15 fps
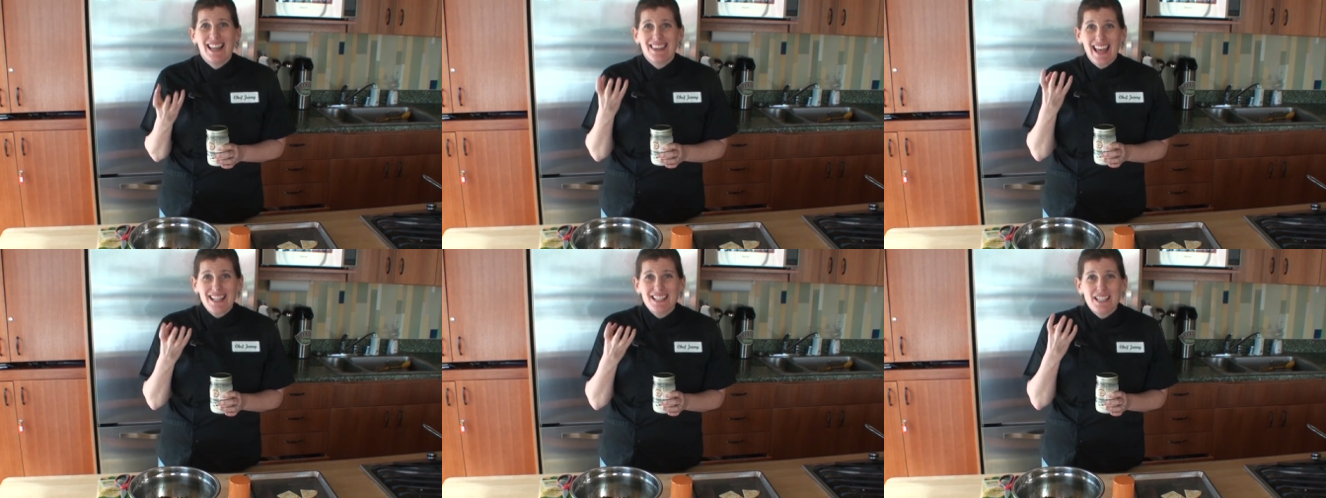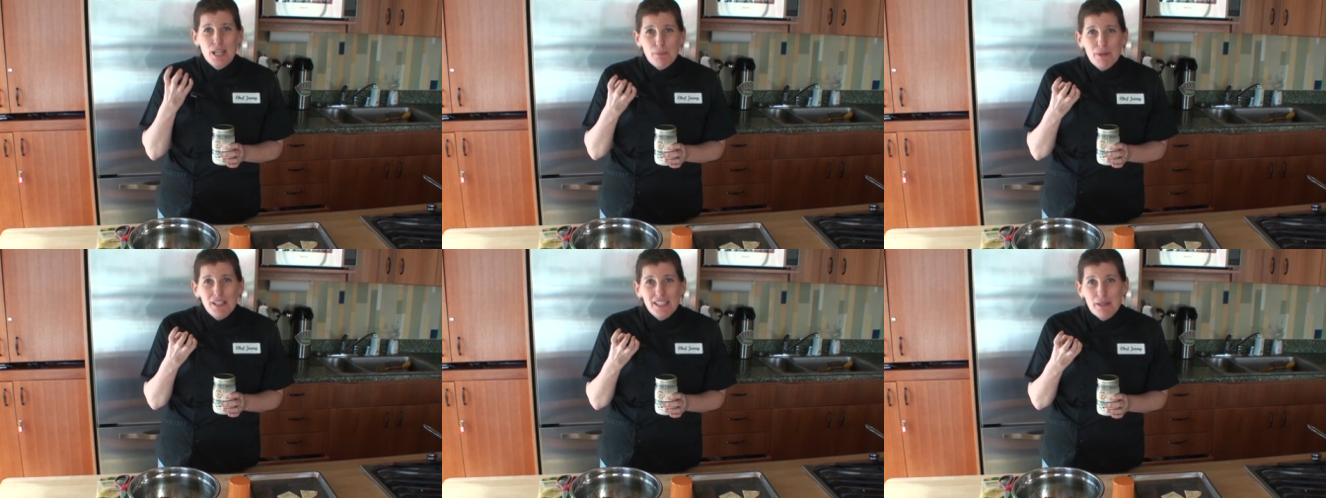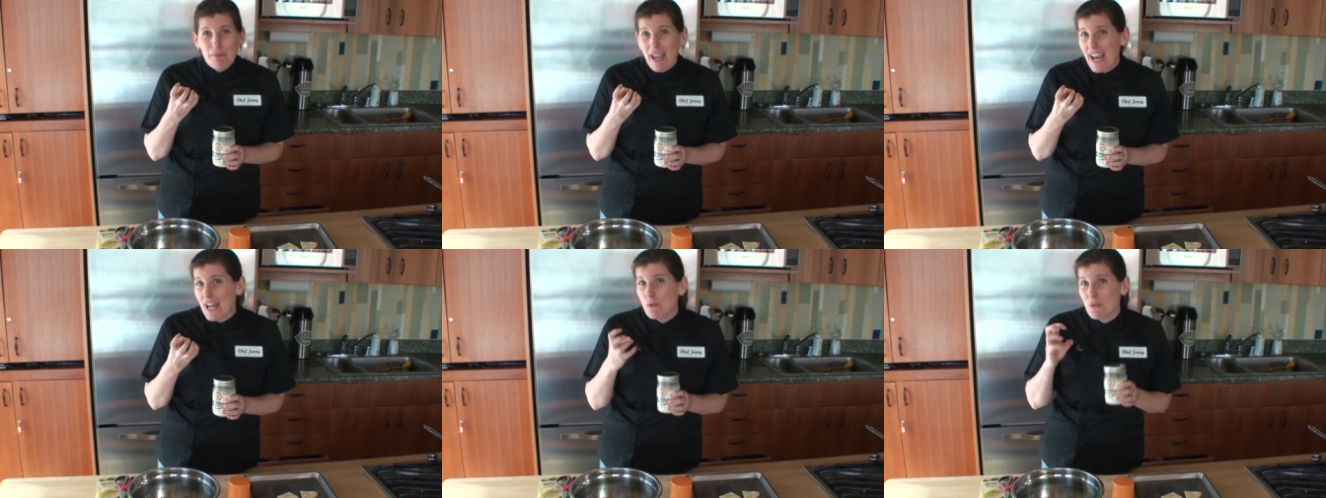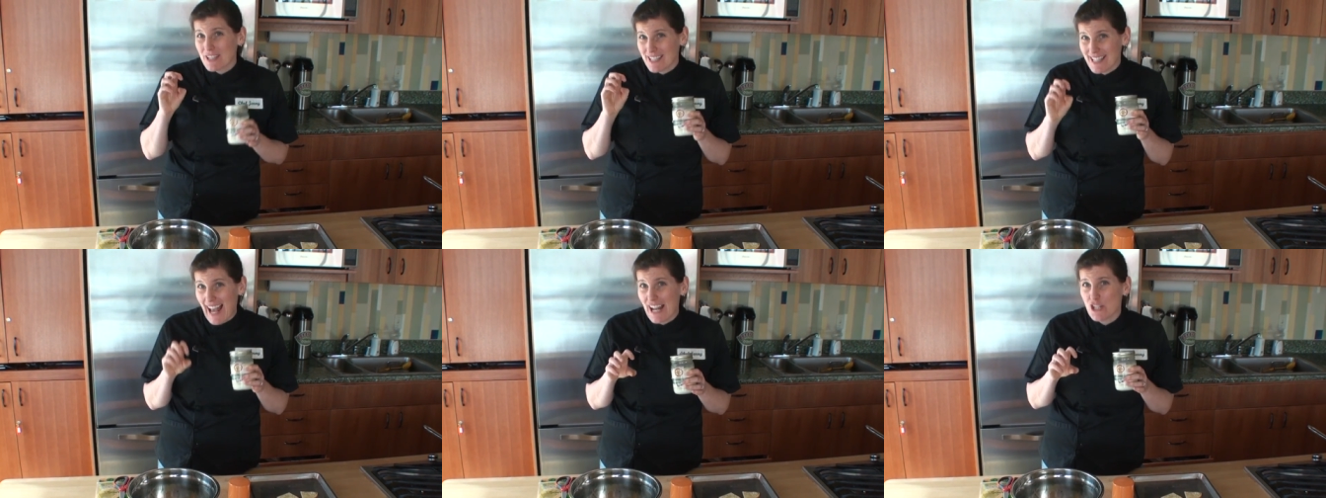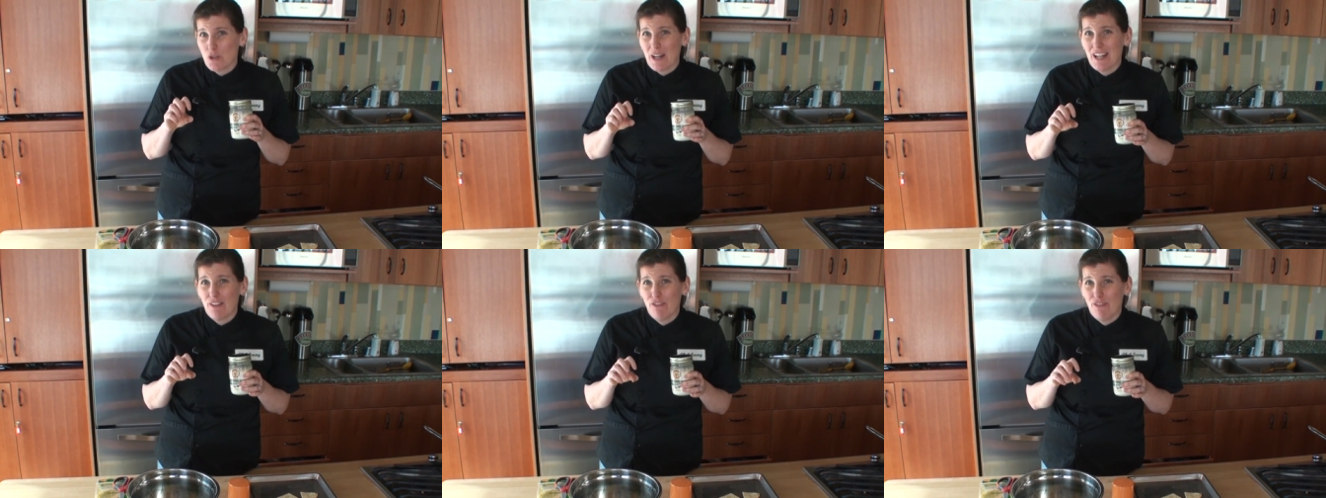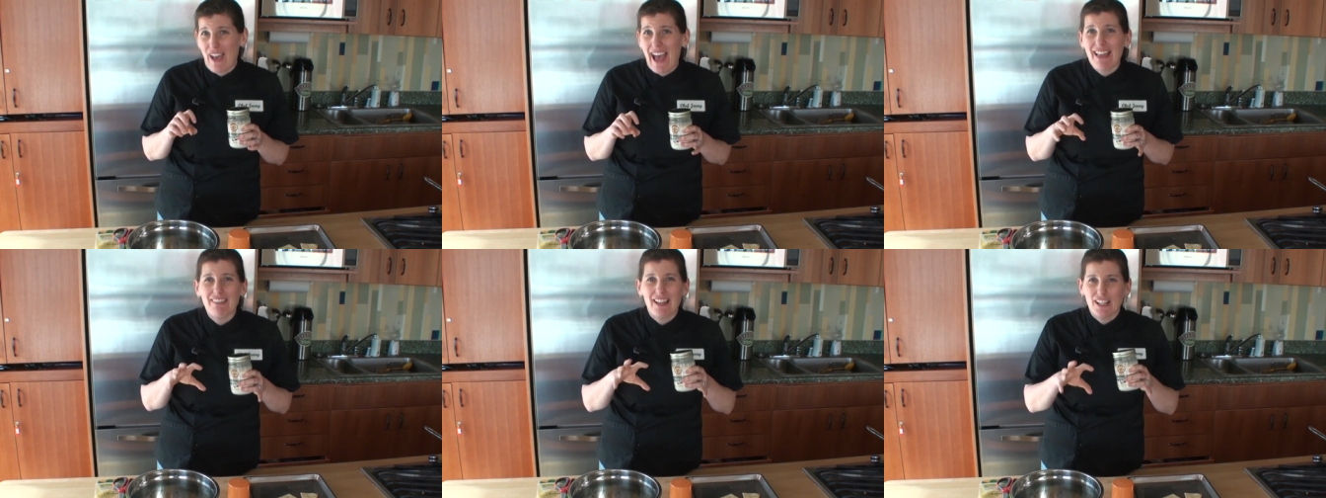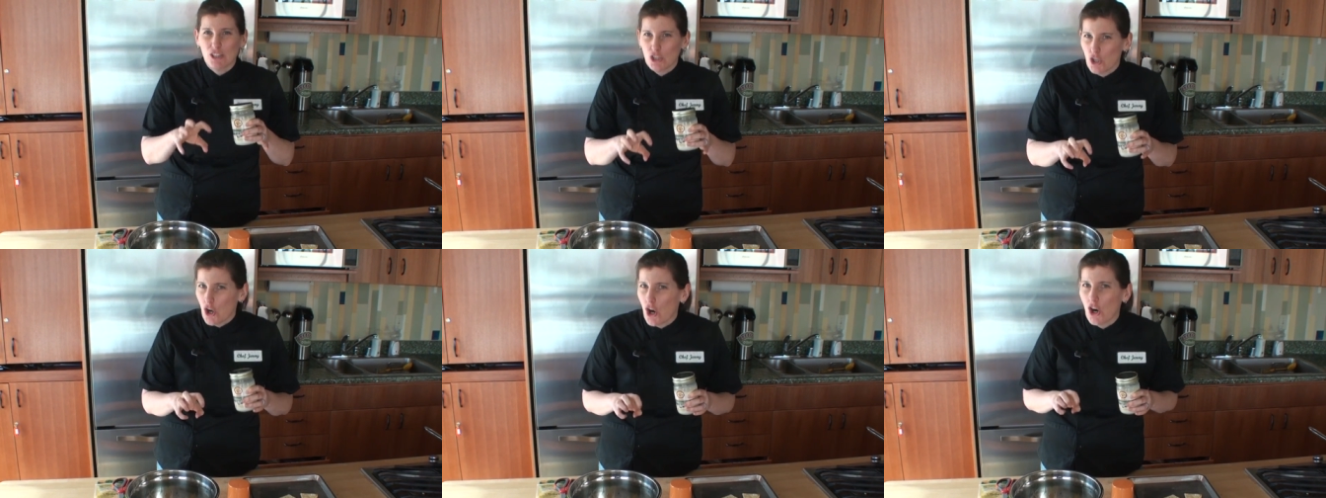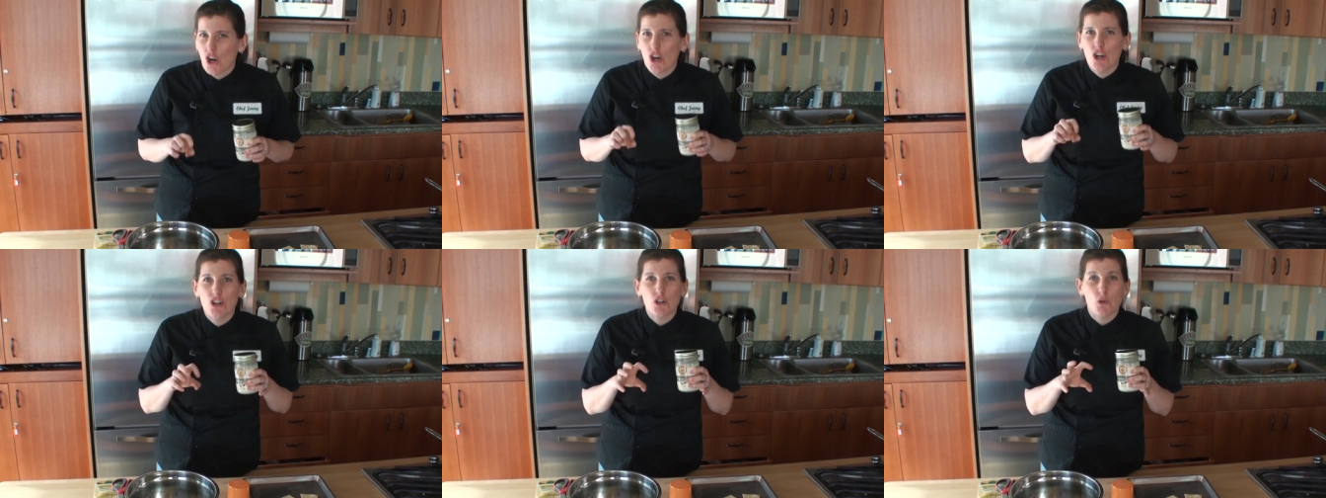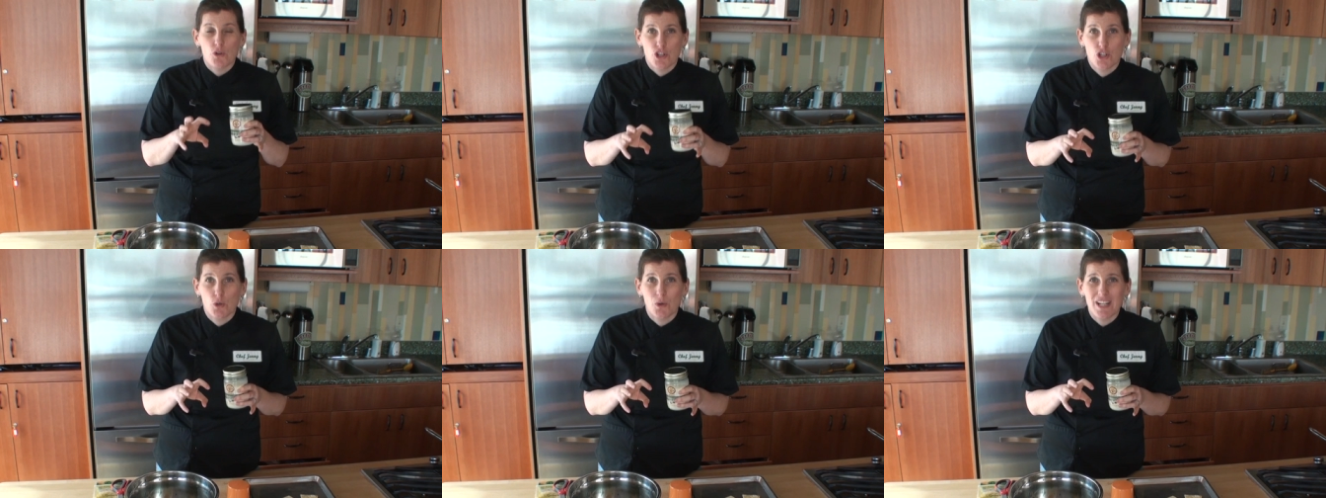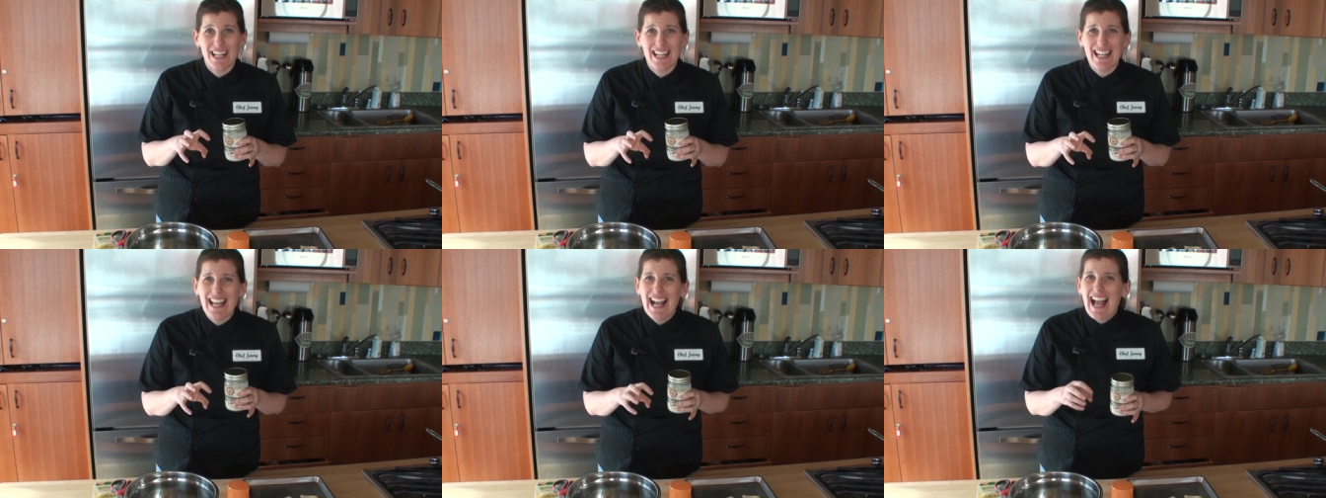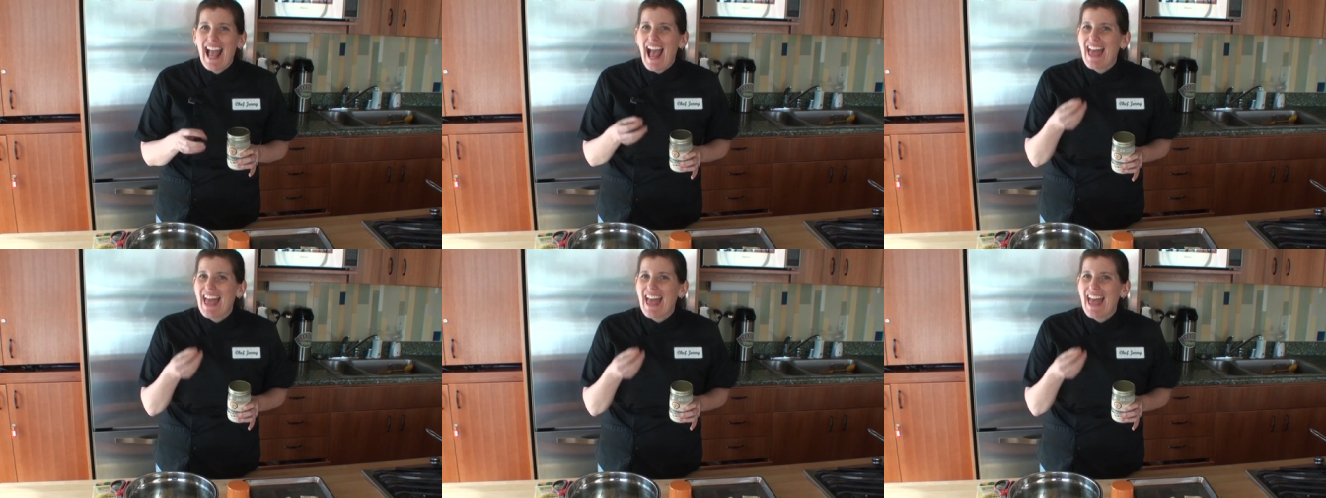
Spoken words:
That's typically made with saturated fat like lard or shortening,